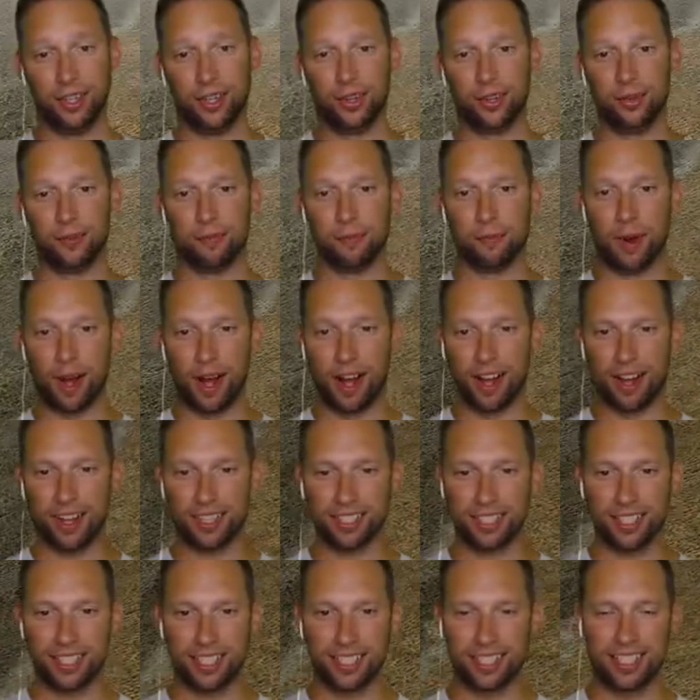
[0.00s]
dude,
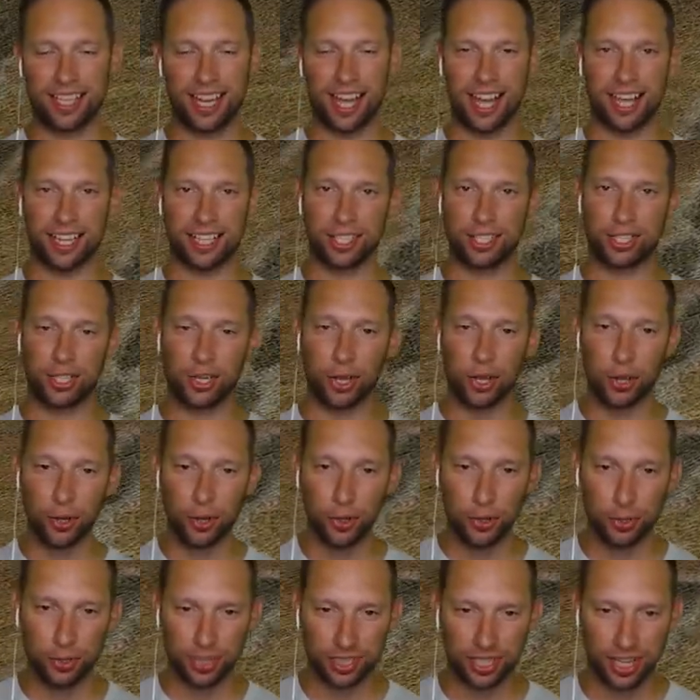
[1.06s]
Moss has gotten
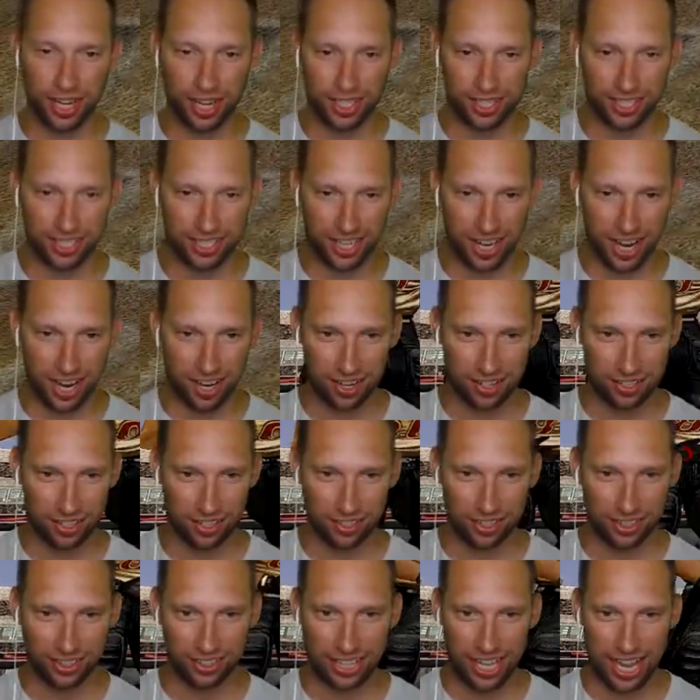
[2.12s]
two touchdowns
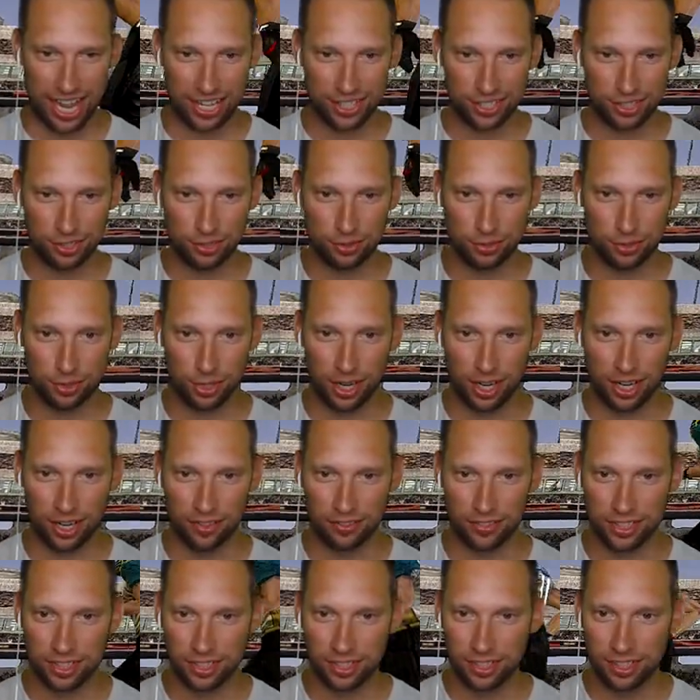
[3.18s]
on the last two
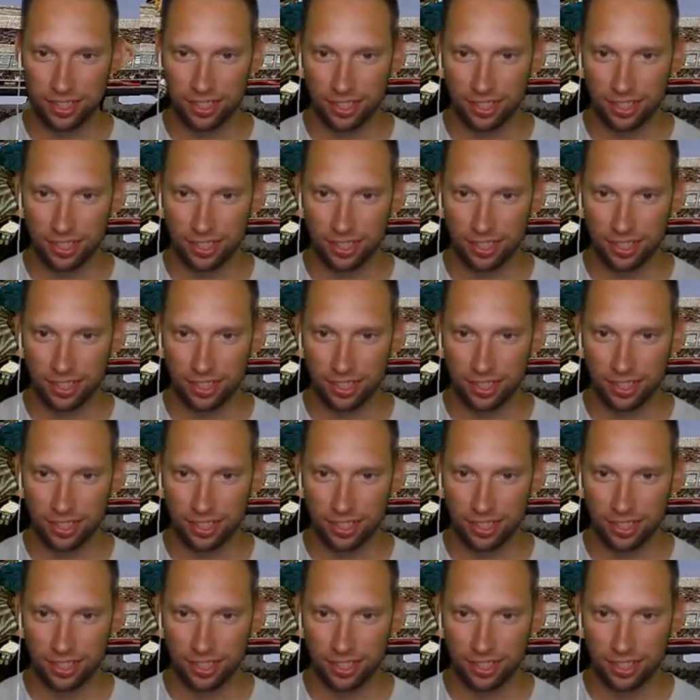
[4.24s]
drives.